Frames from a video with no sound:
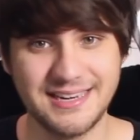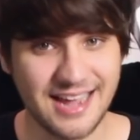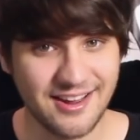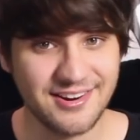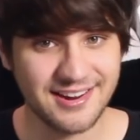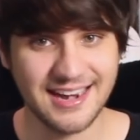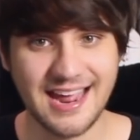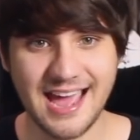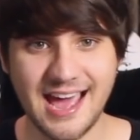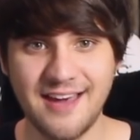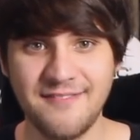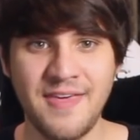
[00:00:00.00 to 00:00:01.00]
now you're gonna
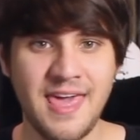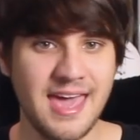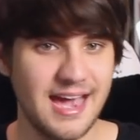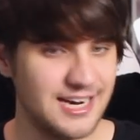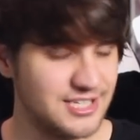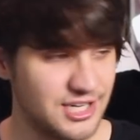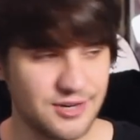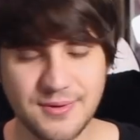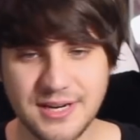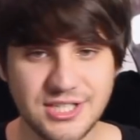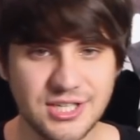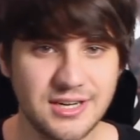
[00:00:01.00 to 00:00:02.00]
have a
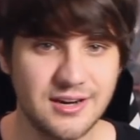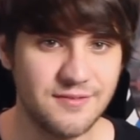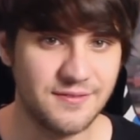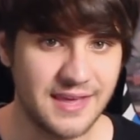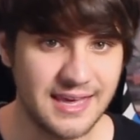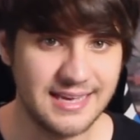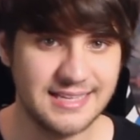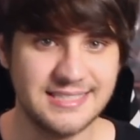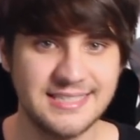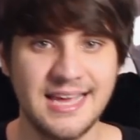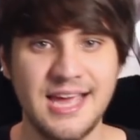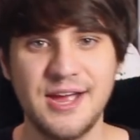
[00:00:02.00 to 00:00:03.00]
generation of
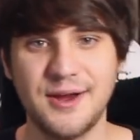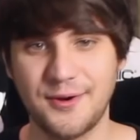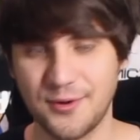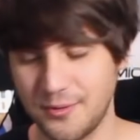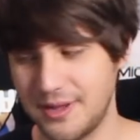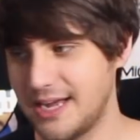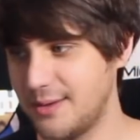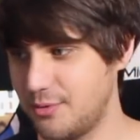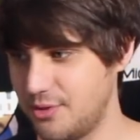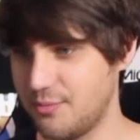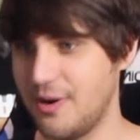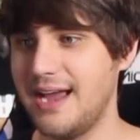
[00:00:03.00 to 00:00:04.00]
kids growing up
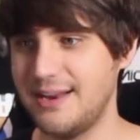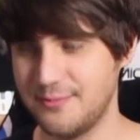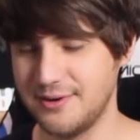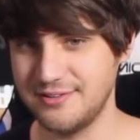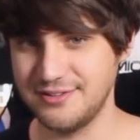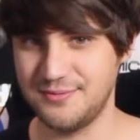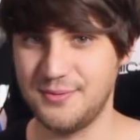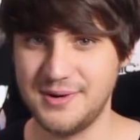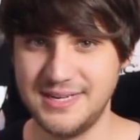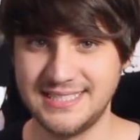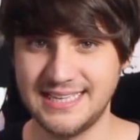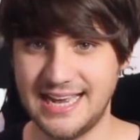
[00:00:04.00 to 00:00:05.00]
with Ryan Reynolds'
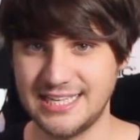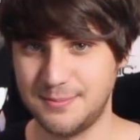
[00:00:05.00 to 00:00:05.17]
voice as